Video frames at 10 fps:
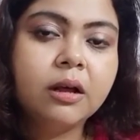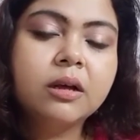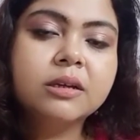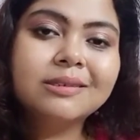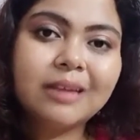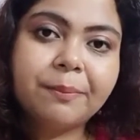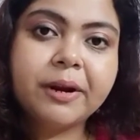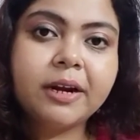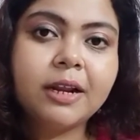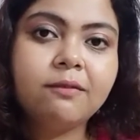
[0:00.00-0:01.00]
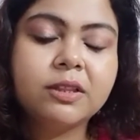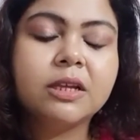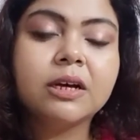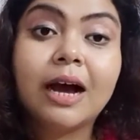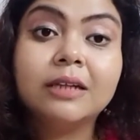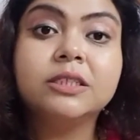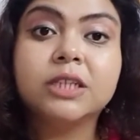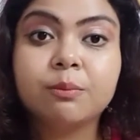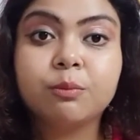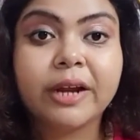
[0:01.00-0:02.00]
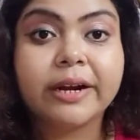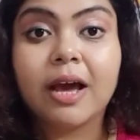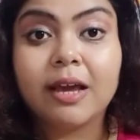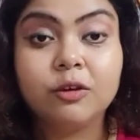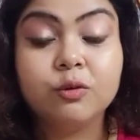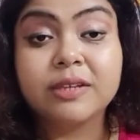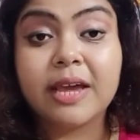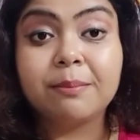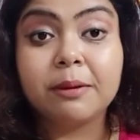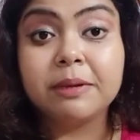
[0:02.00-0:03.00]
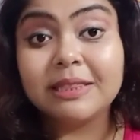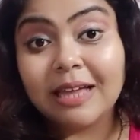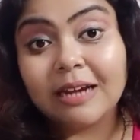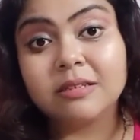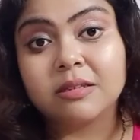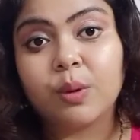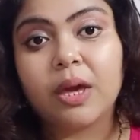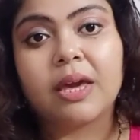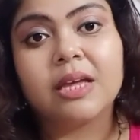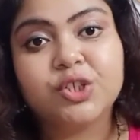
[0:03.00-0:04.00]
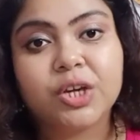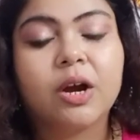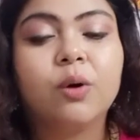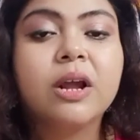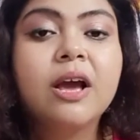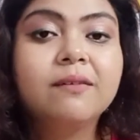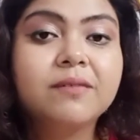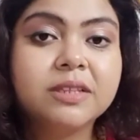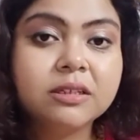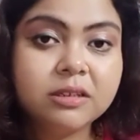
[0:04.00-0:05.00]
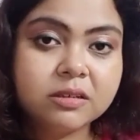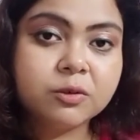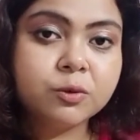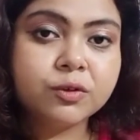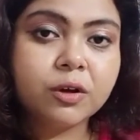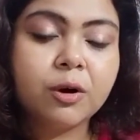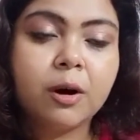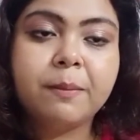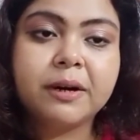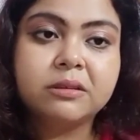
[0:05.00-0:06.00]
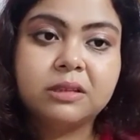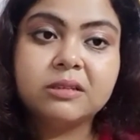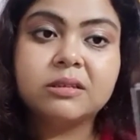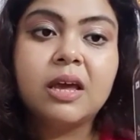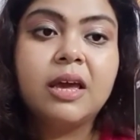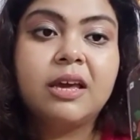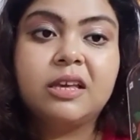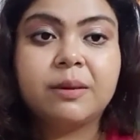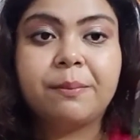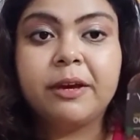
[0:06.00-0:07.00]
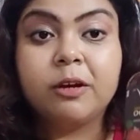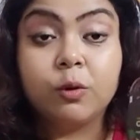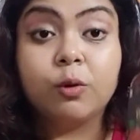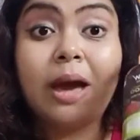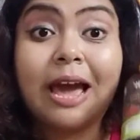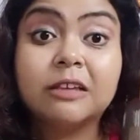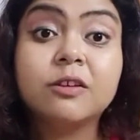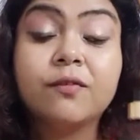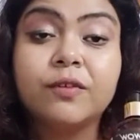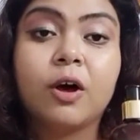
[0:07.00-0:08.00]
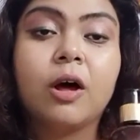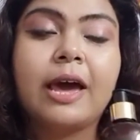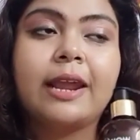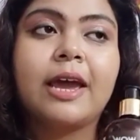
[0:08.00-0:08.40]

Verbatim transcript: separately with the Khadi shampoo that I use, and maybe that's the way I can check out whether this suits or not. But this is a big no-no as of now, and I